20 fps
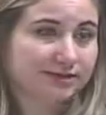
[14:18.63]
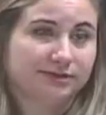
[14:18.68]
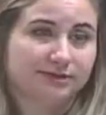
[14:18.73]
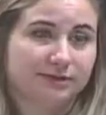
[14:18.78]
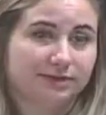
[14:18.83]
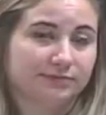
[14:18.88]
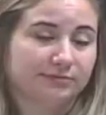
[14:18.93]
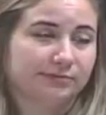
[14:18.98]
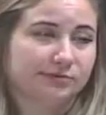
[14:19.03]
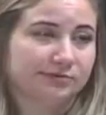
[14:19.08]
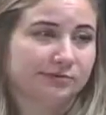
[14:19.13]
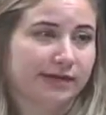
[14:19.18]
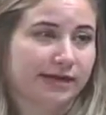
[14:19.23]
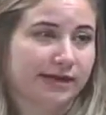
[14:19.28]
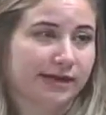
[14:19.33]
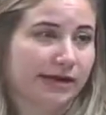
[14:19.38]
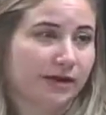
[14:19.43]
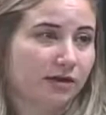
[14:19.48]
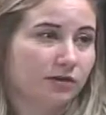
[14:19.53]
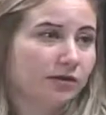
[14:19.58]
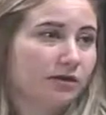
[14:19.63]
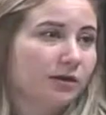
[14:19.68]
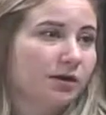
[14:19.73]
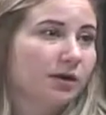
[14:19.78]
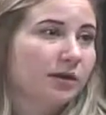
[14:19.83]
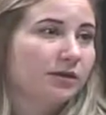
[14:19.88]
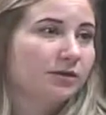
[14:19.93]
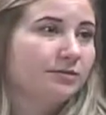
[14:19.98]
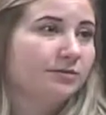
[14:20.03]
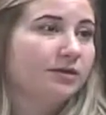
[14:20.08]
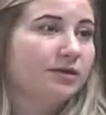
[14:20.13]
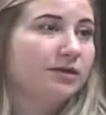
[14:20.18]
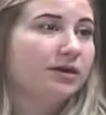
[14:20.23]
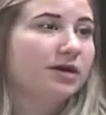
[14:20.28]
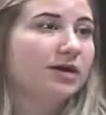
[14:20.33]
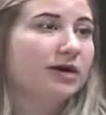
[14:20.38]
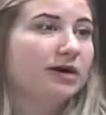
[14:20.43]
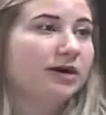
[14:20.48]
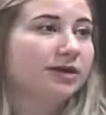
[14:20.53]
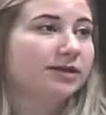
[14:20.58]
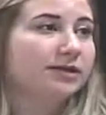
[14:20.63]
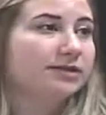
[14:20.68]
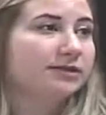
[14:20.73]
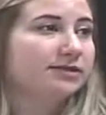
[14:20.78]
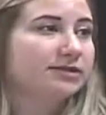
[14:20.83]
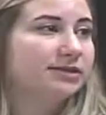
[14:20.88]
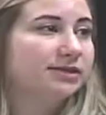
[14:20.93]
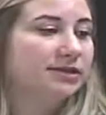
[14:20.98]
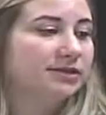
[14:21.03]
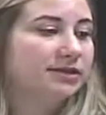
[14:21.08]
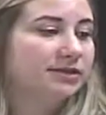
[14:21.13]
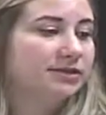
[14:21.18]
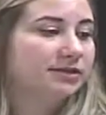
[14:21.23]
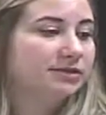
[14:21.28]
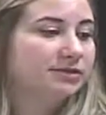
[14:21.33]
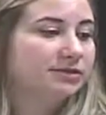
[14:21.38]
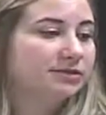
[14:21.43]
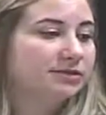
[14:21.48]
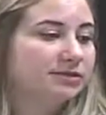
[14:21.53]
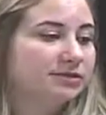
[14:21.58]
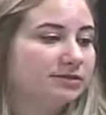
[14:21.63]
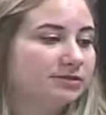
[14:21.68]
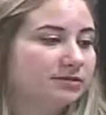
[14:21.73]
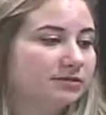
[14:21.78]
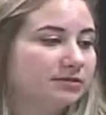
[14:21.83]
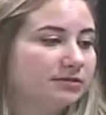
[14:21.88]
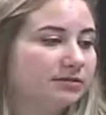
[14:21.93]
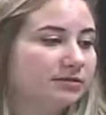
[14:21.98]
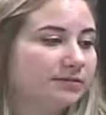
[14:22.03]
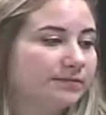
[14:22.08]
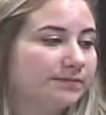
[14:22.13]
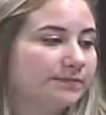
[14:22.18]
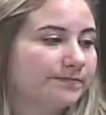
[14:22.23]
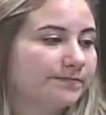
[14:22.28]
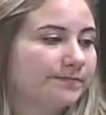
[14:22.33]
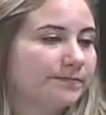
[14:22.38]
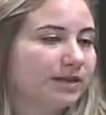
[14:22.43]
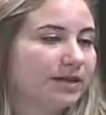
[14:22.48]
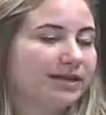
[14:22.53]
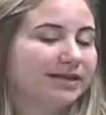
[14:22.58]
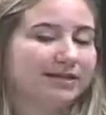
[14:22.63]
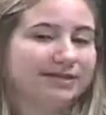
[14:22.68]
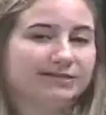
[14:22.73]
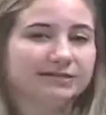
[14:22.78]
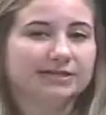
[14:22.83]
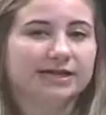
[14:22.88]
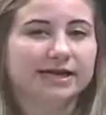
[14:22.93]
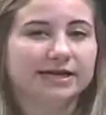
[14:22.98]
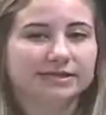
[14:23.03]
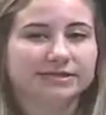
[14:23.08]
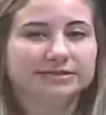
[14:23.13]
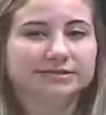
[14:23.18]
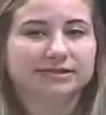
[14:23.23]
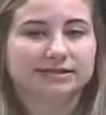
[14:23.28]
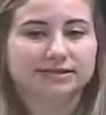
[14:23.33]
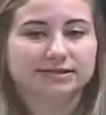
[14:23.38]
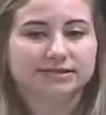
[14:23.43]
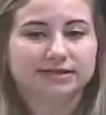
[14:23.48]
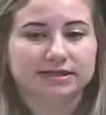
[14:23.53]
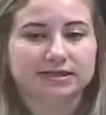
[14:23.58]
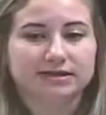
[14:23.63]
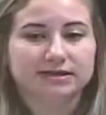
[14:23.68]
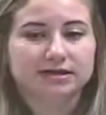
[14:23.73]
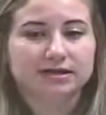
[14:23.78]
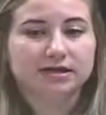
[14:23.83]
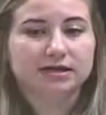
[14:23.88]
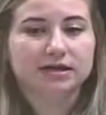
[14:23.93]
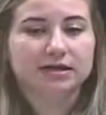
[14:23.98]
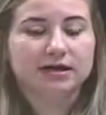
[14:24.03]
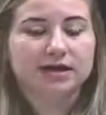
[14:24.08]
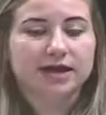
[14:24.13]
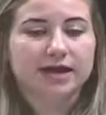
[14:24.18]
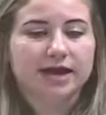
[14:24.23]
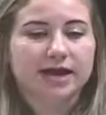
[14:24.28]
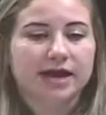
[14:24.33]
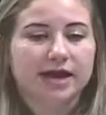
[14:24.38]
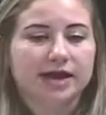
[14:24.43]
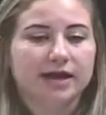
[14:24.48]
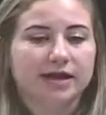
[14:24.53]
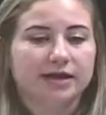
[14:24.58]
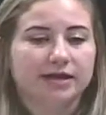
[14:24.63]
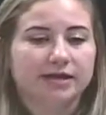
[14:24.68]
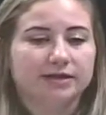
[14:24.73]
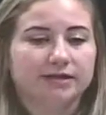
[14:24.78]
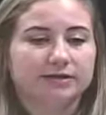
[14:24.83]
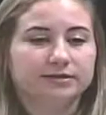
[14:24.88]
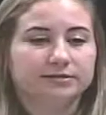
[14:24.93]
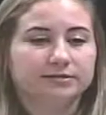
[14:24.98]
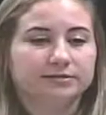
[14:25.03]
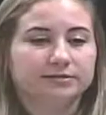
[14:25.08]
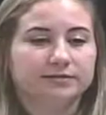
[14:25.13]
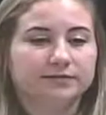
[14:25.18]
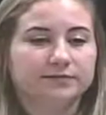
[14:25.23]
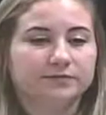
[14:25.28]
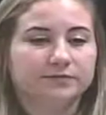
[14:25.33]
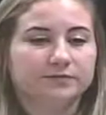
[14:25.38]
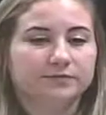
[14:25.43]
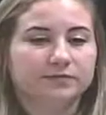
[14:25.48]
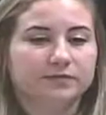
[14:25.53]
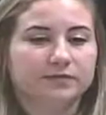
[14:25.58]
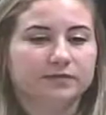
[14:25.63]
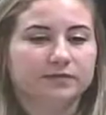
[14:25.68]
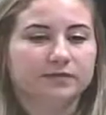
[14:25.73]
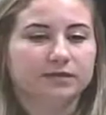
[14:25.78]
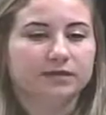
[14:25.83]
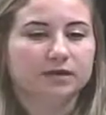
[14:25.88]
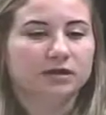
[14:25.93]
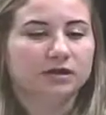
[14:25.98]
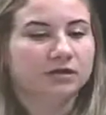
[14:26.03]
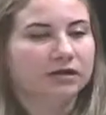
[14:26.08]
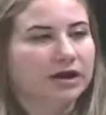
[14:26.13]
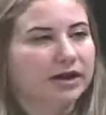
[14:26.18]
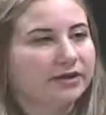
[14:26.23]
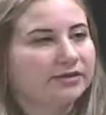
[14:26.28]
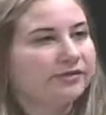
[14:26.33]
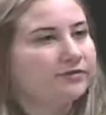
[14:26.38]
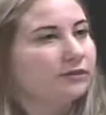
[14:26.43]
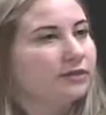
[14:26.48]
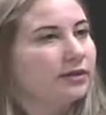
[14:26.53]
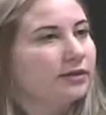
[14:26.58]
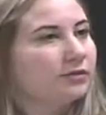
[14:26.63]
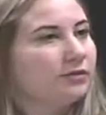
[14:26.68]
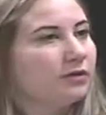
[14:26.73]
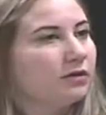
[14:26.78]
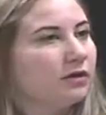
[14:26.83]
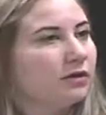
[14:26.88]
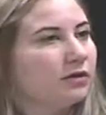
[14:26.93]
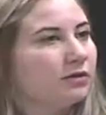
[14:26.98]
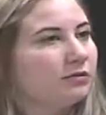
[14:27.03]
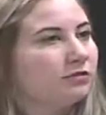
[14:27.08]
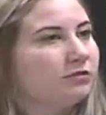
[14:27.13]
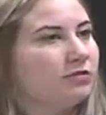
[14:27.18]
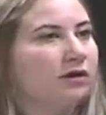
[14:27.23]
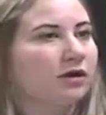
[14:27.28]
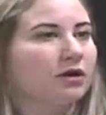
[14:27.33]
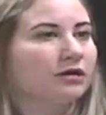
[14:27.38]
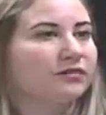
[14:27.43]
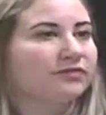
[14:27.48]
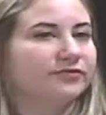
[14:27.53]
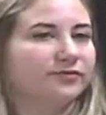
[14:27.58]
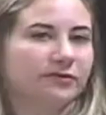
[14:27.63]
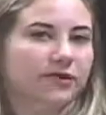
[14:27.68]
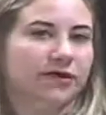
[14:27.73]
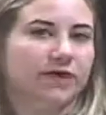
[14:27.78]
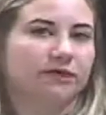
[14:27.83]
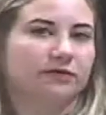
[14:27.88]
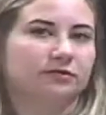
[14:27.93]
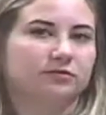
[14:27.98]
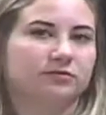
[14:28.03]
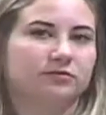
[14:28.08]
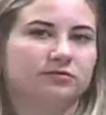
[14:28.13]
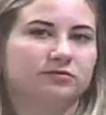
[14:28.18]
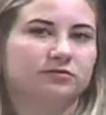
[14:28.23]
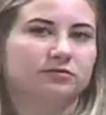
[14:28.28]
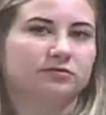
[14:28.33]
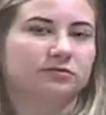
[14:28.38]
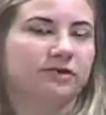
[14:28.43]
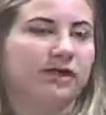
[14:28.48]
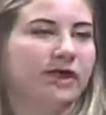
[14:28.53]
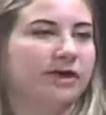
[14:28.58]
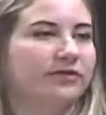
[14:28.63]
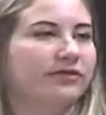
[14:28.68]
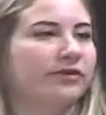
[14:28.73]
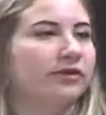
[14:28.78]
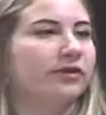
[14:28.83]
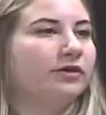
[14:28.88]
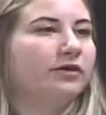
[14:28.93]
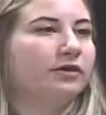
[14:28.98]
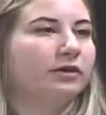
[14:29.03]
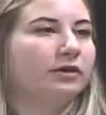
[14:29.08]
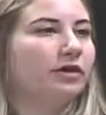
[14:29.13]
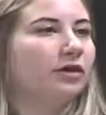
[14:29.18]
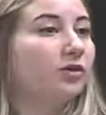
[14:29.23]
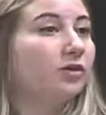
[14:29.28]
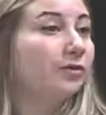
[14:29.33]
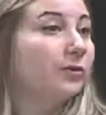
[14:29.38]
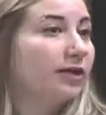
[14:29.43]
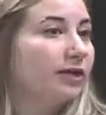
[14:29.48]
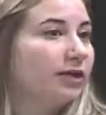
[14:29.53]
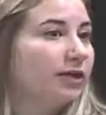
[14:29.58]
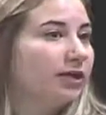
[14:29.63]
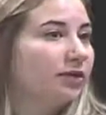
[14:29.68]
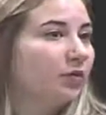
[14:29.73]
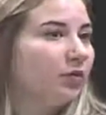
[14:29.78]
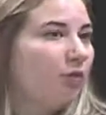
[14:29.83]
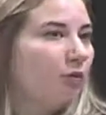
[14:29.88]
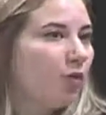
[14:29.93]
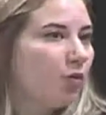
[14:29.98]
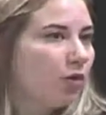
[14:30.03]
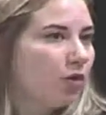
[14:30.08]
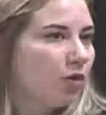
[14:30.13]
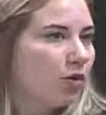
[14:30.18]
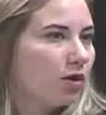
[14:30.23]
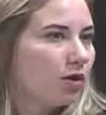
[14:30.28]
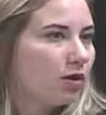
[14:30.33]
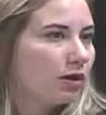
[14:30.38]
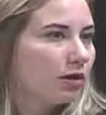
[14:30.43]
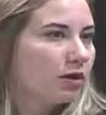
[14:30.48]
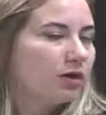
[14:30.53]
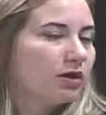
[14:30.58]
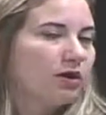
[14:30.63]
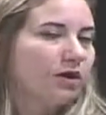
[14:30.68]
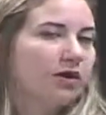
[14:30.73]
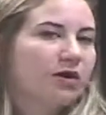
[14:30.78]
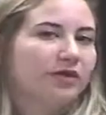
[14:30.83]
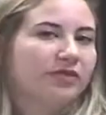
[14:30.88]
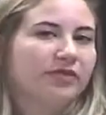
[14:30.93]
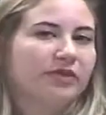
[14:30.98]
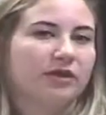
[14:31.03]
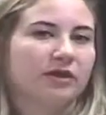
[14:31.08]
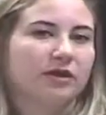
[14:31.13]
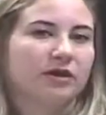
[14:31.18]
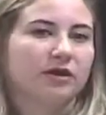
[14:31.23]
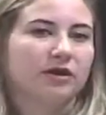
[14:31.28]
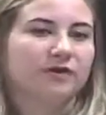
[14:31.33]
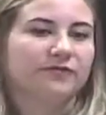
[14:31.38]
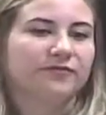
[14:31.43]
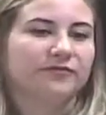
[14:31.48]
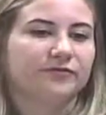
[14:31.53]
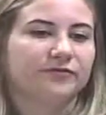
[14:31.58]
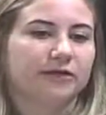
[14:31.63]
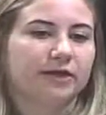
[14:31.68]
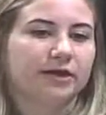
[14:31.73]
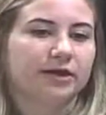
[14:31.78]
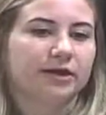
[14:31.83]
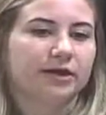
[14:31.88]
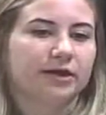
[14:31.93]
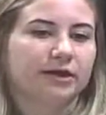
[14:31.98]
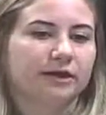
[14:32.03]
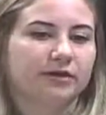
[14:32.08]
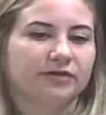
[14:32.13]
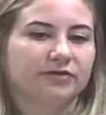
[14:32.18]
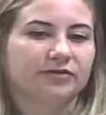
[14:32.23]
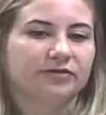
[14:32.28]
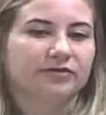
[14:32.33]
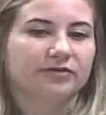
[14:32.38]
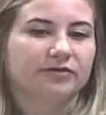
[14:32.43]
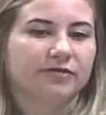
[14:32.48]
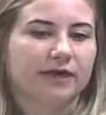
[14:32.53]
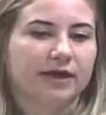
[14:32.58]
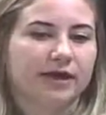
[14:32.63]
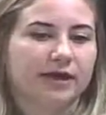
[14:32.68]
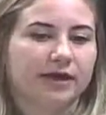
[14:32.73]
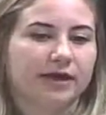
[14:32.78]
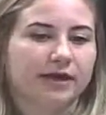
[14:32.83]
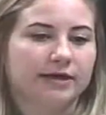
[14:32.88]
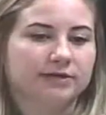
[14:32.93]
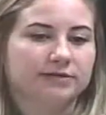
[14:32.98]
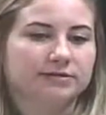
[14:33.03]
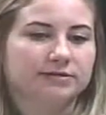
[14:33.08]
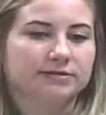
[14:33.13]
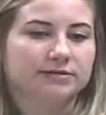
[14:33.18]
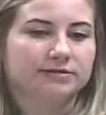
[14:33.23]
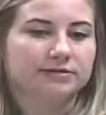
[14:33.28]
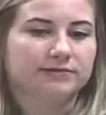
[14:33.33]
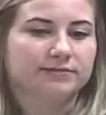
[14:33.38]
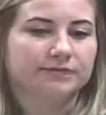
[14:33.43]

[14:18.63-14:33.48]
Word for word: schemes right now because these it is tax season and a lot of people are afraid that they're going to owe money or they're afraid that